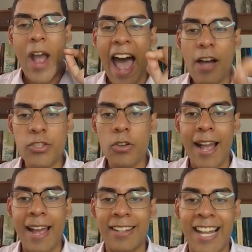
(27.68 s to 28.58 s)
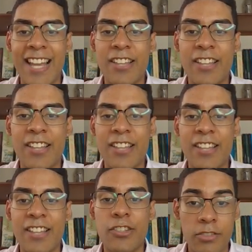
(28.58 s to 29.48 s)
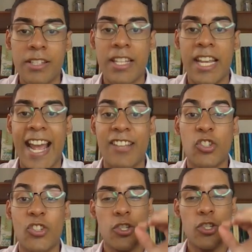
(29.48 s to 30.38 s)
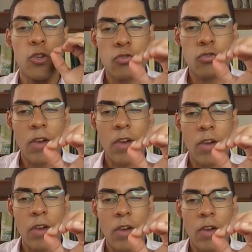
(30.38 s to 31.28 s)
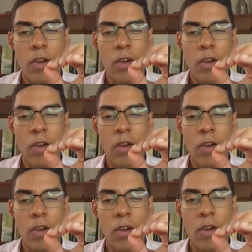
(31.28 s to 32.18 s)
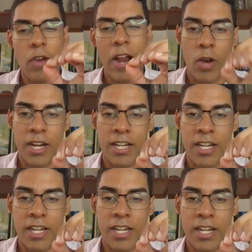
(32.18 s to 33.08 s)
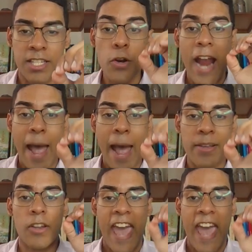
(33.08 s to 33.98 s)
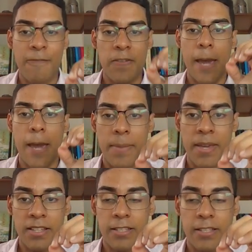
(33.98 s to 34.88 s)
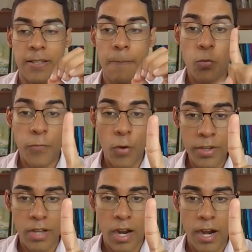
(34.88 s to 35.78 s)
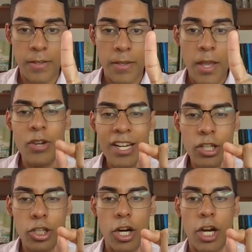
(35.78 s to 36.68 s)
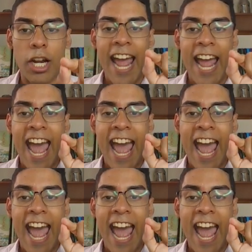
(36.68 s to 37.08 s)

you how to analyze your Seller Central data so that you can draft an effective marketing strategy for your Amazon FBA business. But before we start, you need to learn